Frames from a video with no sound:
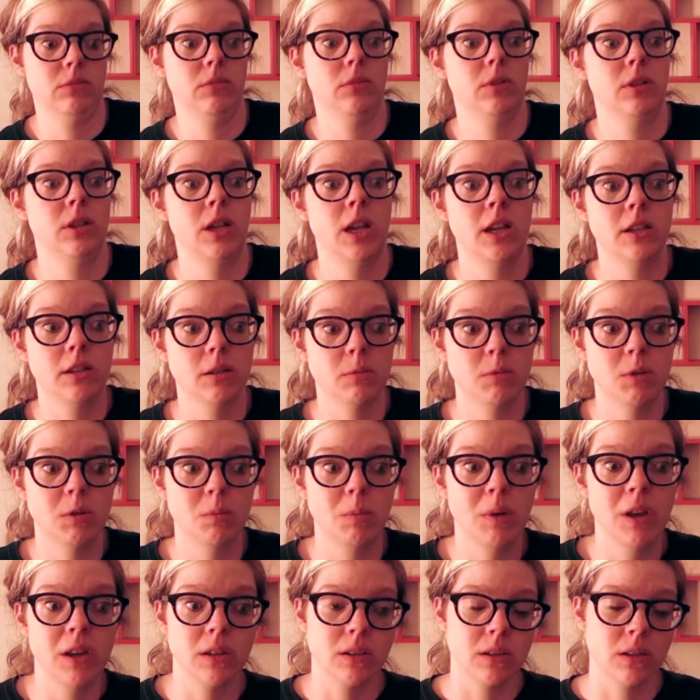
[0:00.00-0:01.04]
takes up
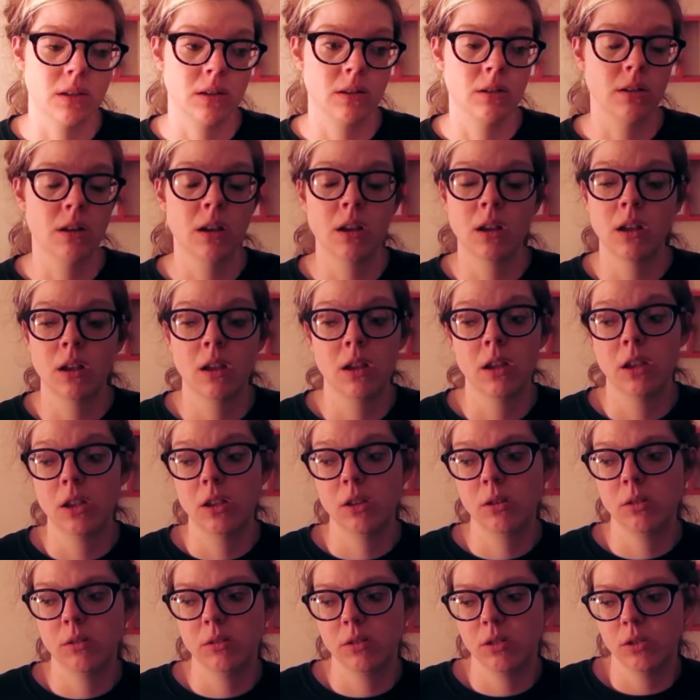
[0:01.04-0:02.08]
space and you